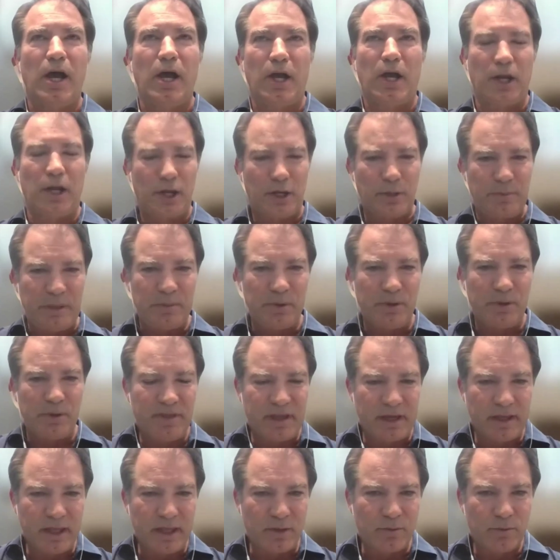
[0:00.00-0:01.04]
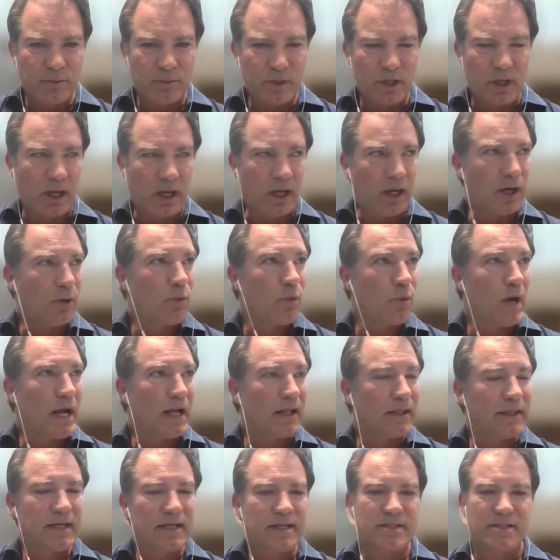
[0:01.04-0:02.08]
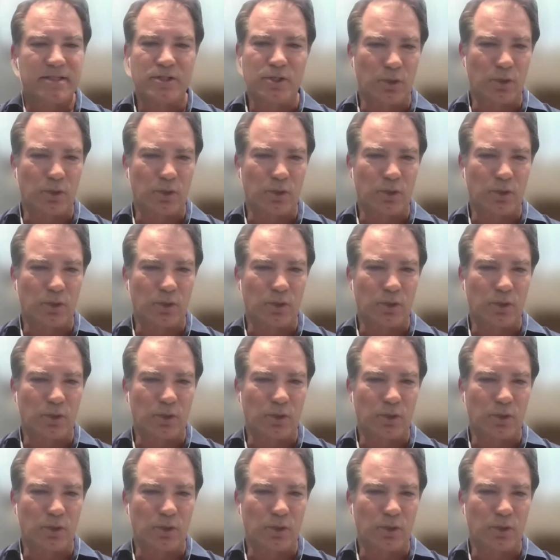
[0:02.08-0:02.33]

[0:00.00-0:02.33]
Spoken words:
a lot of people think that wellness